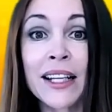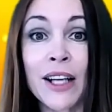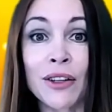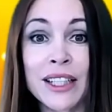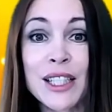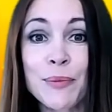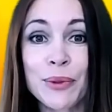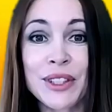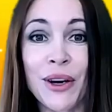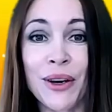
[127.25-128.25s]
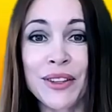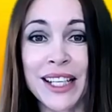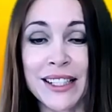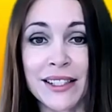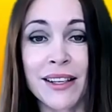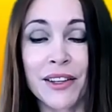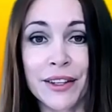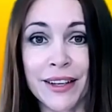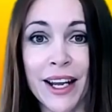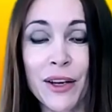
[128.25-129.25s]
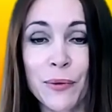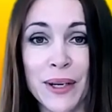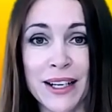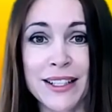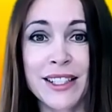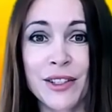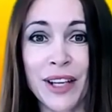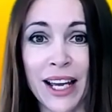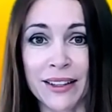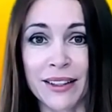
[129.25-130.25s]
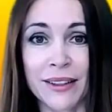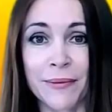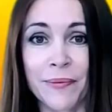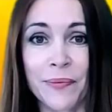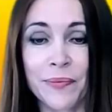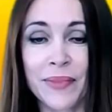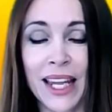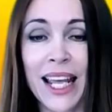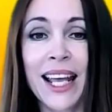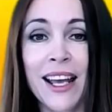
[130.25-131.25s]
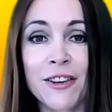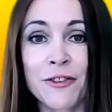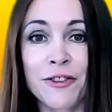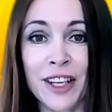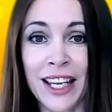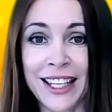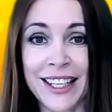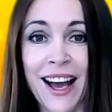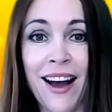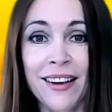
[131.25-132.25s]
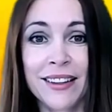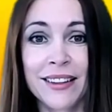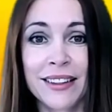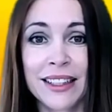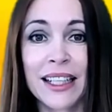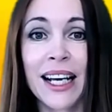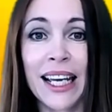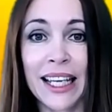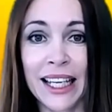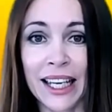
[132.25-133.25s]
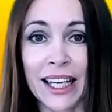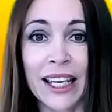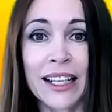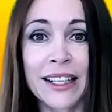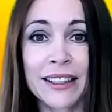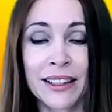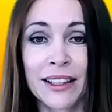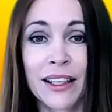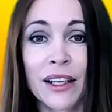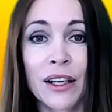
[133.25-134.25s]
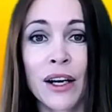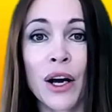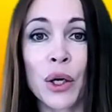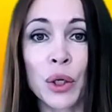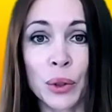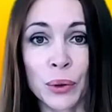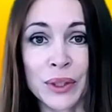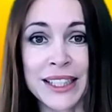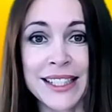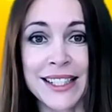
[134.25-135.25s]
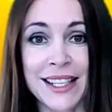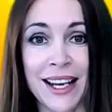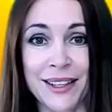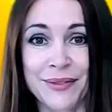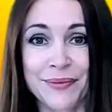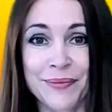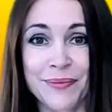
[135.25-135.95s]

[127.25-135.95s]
Now let's put all these three words together. Viņa ir kuce.